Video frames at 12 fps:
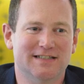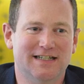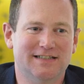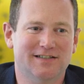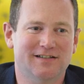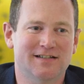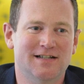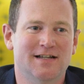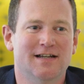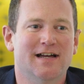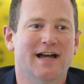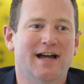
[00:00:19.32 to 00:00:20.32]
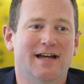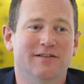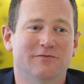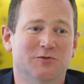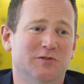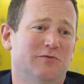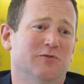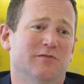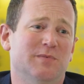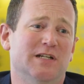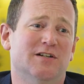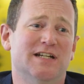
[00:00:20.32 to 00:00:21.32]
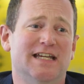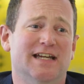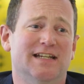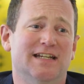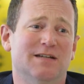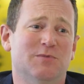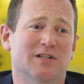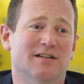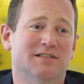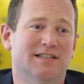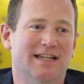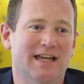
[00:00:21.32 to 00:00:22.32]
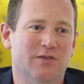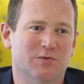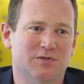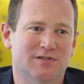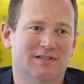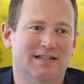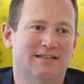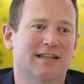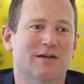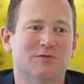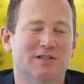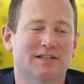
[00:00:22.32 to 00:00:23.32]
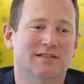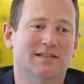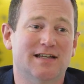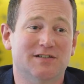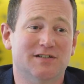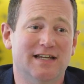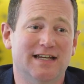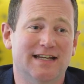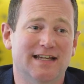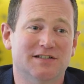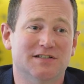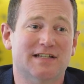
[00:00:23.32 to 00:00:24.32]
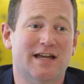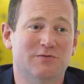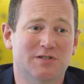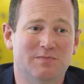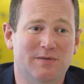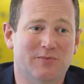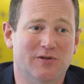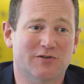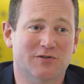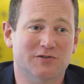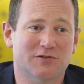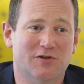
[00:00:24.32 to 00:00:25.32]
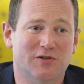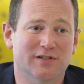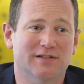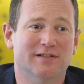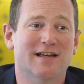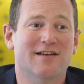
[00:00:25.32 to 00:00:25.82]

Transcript: and data, and Vodafone have been great in enabling us to get those 60,000 internet connections out to people across Scotland,